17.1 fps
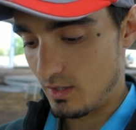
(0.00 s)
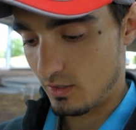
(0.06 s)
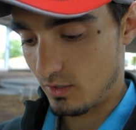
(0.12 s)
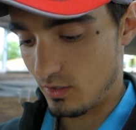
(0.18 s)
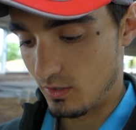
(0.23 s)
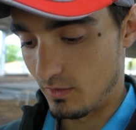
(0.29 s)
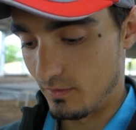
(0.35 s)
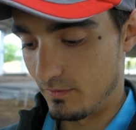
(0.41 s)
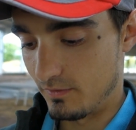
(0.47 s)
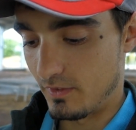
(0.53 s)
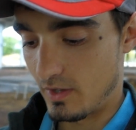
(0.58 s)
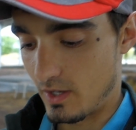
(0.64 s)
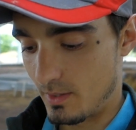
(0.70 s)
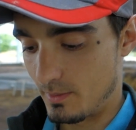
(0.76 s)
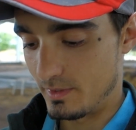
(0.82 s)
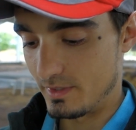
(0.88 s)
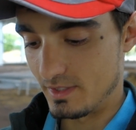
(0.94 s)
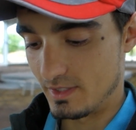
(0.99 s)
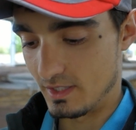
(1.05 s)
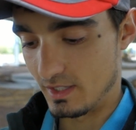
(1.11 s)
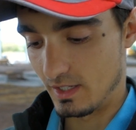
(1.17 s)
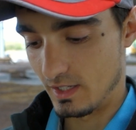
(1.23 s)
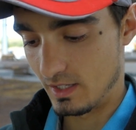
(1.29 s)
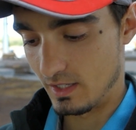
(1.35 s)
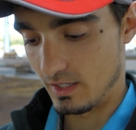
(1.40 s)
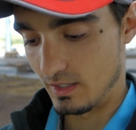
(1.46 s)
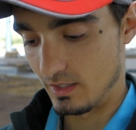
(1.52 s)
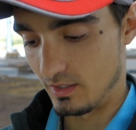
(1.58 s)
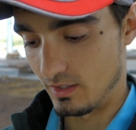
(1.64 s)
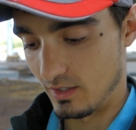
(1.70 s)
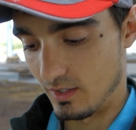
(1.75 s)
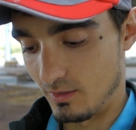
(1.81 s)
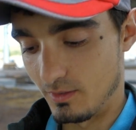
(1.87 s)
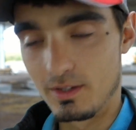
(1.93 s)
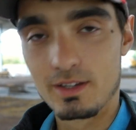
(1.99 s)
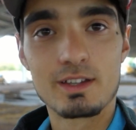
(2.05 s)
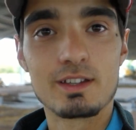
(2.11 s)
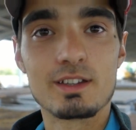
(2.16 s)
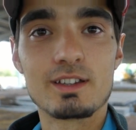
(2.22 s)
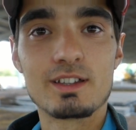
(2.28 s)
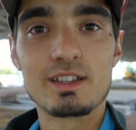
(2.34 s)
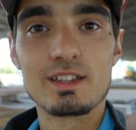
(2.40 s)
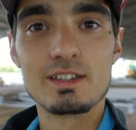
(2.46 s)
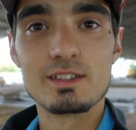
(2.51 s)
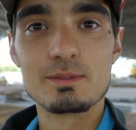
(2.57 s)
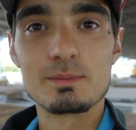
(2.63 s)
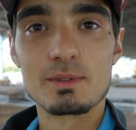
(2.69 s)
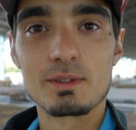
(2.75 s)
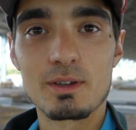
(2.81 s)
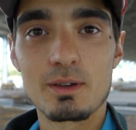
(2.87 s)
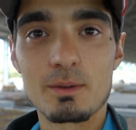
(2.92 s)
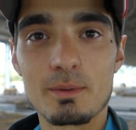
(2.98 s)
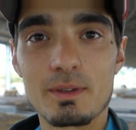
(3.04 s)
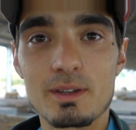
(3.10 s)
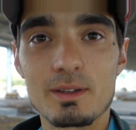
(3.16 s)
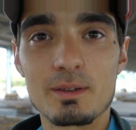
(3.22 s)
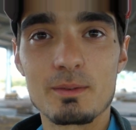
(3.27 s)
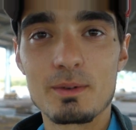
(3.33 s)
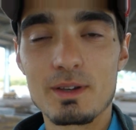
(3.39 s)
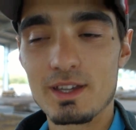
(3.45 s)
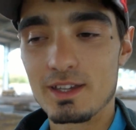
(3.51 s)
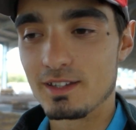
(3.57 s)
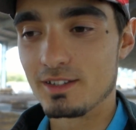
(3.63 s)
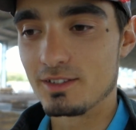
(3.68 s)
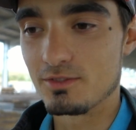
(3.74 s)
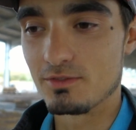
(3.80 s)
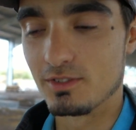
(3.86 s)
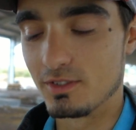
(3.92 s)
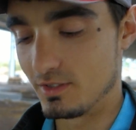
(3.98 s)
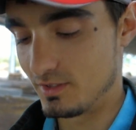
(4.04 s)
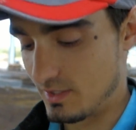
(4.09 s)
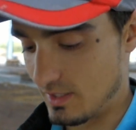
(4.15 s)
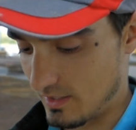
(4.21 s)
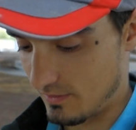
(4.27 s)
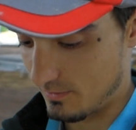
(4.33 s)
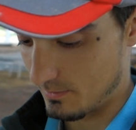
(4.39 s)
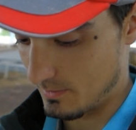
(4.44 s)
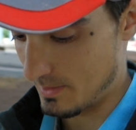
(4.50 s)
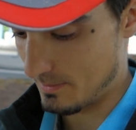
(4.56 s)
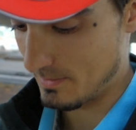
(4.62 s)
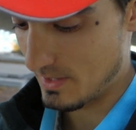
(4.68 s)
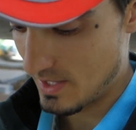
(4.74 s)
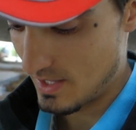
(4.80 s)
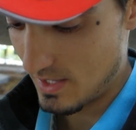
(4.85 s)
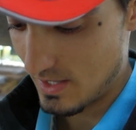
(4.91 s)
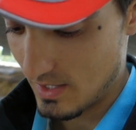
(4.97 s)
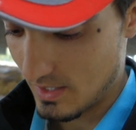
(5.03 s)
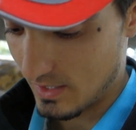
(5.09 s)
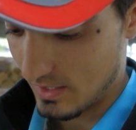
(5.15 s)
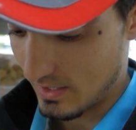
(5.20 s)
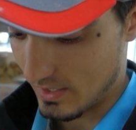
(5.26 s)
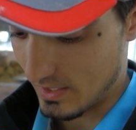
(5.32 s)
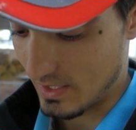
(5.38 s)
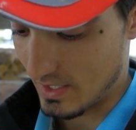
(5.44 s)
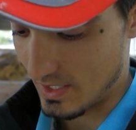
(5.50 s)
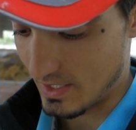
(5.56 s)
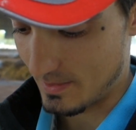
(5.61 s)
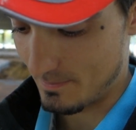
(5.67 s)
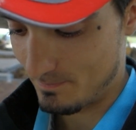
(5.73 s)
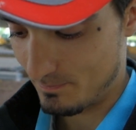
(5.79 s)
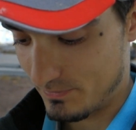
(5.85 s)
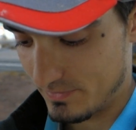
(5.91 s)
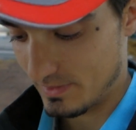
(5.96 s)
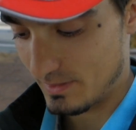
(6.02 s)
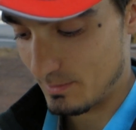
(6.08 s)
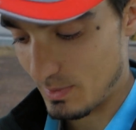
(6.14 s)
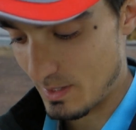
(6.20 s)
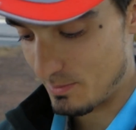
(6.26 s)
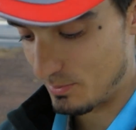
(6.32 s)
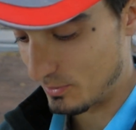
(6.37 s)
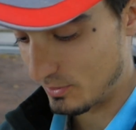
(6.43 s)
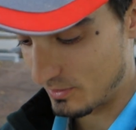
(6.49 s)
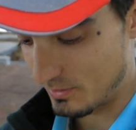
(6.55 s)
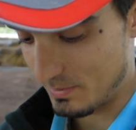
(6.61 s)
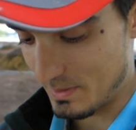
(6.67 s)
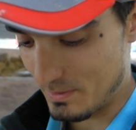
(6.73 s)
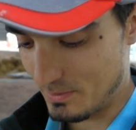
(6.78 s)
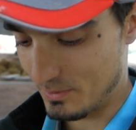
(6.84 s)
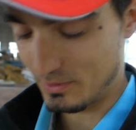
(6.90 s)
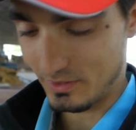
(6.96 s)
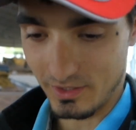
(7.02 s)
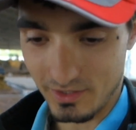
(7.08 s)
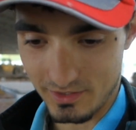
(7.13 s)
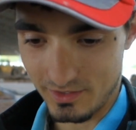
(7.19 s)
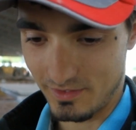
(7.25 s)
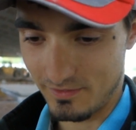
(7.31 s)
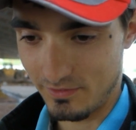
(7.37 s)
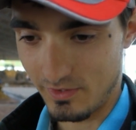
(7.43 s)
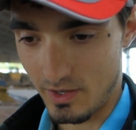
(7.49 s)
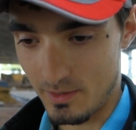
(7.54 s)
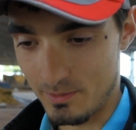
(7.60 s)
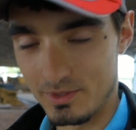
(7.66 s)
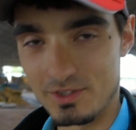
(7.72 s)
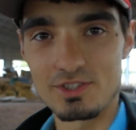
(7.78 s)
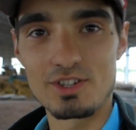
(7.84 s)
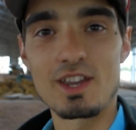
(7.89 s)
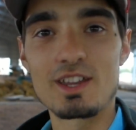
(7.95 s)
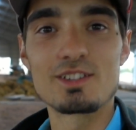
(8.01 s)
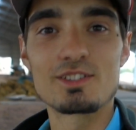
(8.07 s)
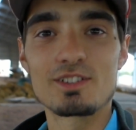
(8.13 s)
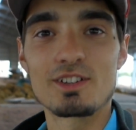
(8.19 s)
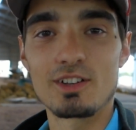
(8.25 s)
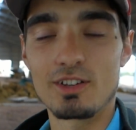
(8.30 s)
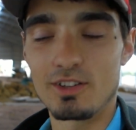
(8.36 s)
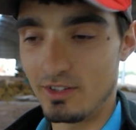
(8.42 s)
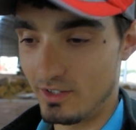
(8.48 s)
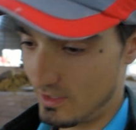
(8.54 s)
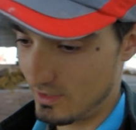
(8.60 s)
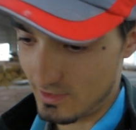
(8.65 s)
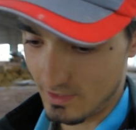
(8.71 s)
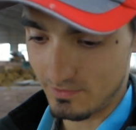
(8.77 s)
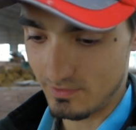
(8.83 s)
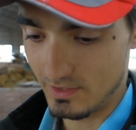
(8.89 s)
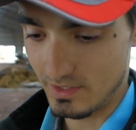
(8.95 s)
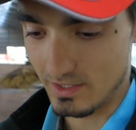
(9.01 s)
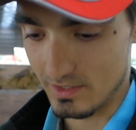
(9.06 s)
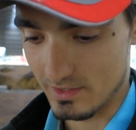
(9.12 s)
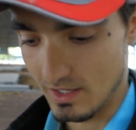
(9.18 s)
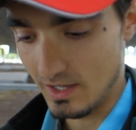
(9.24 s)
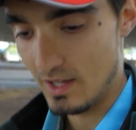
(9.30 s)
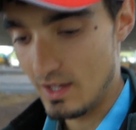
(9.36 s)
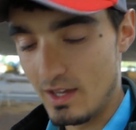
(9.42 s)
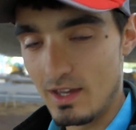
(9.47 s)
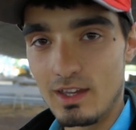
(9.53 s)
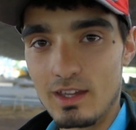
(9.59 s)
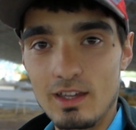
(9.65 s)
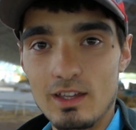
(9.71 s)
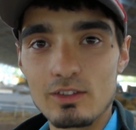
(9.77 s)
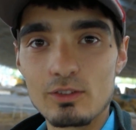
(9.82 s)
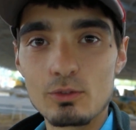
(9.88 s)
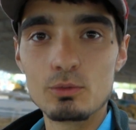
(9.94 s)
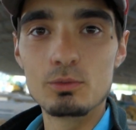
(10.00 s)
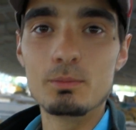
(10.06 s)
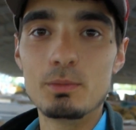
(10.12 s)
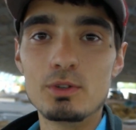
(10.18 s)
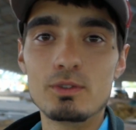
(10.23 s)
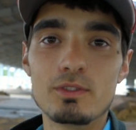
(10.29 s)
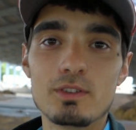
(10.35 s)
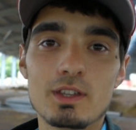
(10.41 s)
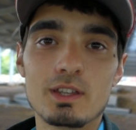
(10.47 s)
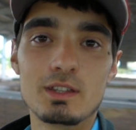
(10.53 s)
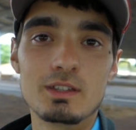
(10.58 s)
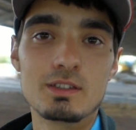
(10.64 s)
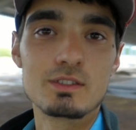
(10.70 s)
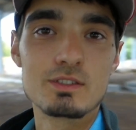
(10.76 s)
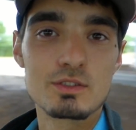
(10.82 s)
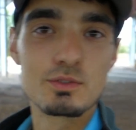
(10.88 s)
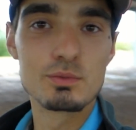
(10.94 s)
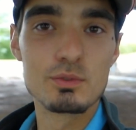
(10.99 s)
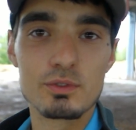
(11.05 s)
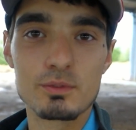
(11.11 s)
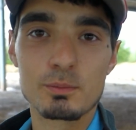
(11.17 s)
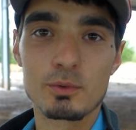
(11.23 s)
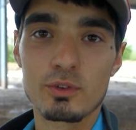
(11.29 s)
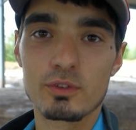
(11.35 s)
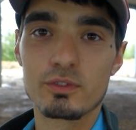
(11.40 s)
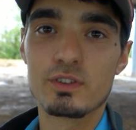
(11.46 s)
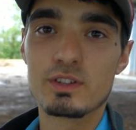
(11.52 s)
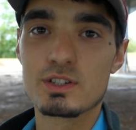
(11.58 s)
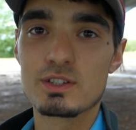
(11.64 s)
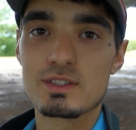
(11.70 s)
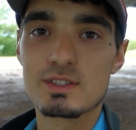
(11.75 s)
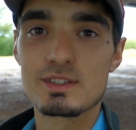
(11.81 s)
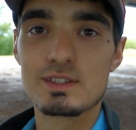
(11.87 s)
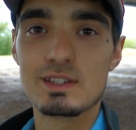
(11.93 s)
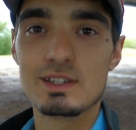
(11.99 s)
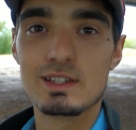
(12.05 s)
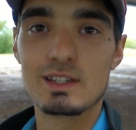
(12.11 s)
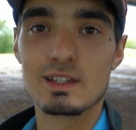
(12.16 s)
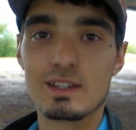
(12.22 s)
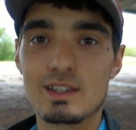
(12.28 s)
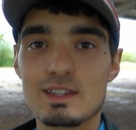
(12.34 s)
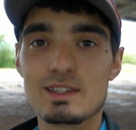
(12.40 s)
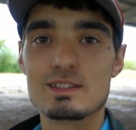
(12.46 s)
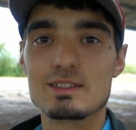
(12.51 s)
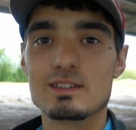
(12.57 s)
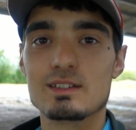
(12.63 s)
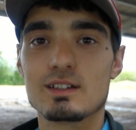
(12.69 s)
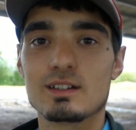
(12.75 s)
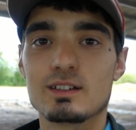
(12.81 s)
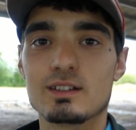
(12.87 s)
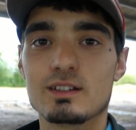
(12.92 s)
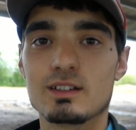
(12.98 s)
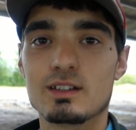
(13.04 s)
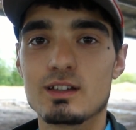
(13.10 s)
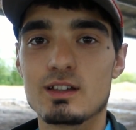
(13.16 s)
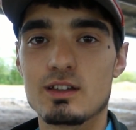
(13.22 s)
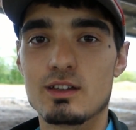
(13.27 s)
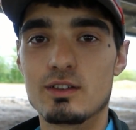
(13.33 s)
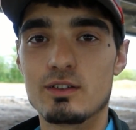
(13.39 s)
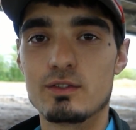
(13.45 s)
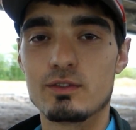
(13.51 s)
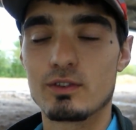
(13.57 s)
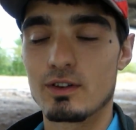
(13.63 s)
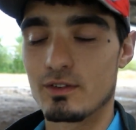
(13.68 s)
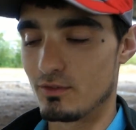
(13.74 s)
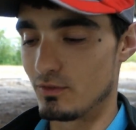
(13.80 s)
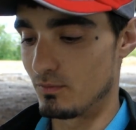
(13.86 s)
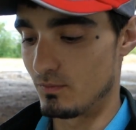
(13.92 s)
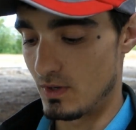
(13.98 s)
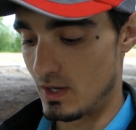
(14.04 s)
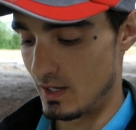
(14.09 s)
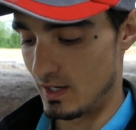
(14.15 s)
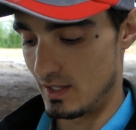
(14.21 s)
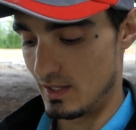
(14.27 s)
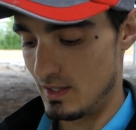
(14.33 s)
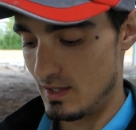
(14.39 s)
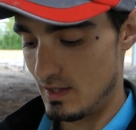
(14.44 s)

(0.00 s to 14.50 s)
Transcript: Cotland Farmers, you know, he's been commenting away, and it's really nice to hear from him. A lot of people are, farming's changing a lot, and it definitely is. It's all moving towards more efficiency and easier for everyone, really.